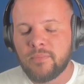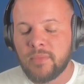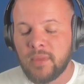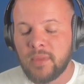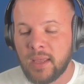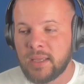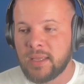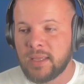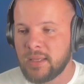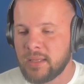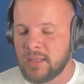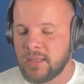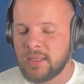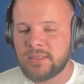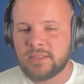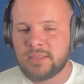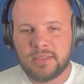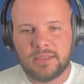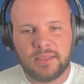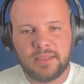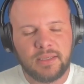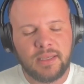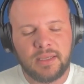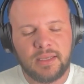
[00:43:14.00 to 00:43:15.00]
like it,
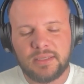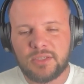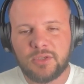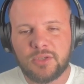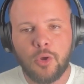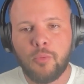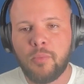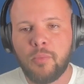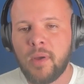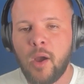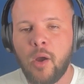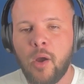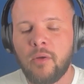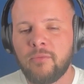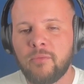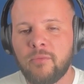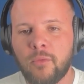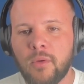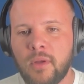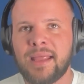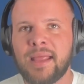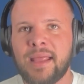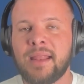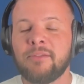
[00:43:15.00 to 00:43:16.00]
it's it's so powerful.
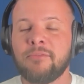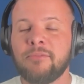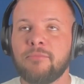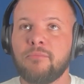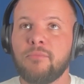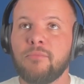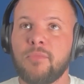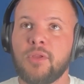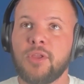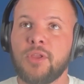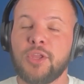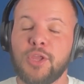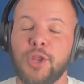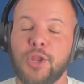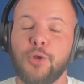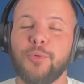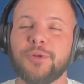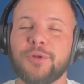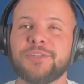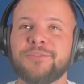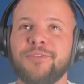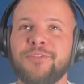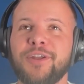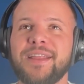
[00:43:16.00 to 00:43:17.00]
And you know
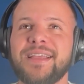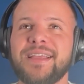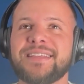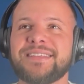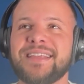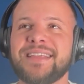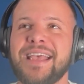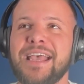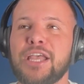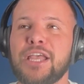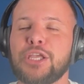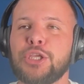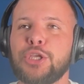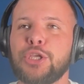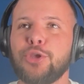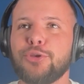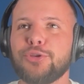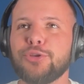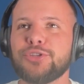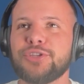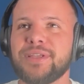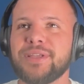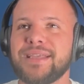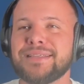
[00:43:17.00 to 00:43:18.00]
what's funny is
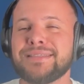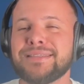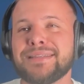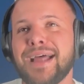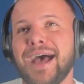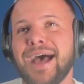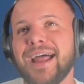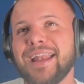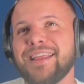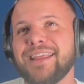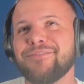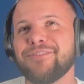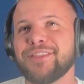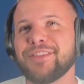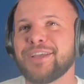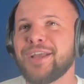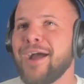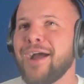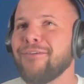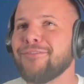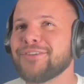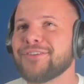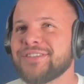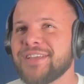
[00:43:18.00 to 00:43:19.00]
usually it's not even the
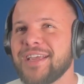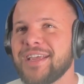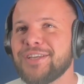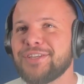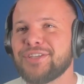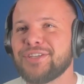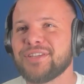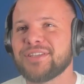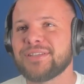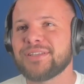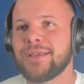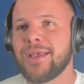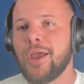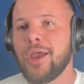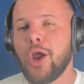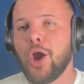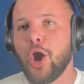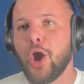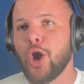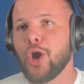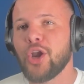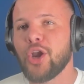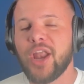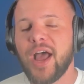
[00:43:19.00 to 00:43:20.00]
conversations
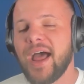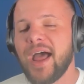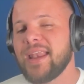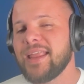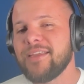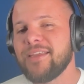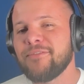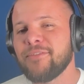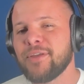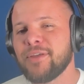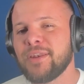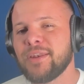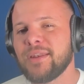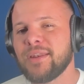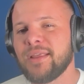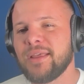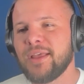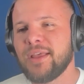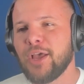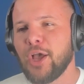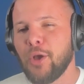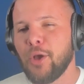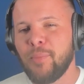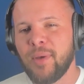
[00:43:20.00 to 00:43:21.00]
are not even
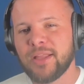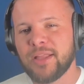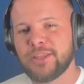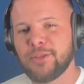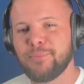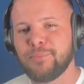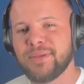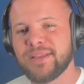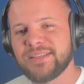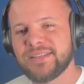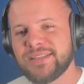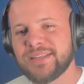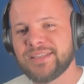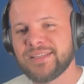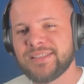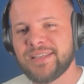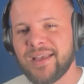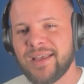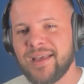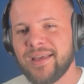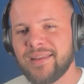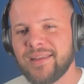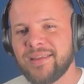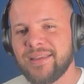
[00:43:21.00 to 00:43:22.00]
about the business
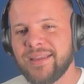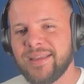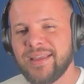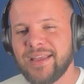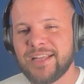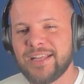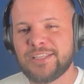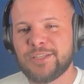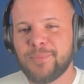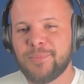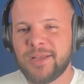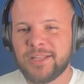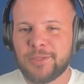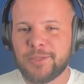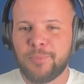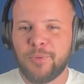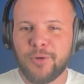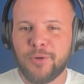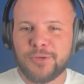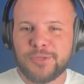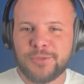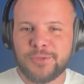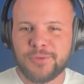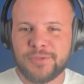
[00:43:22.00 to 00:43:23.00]
side. It's about the
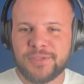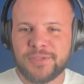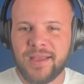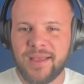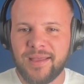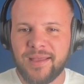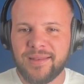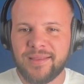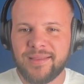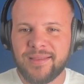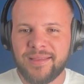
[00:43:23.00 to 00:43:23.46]
personal side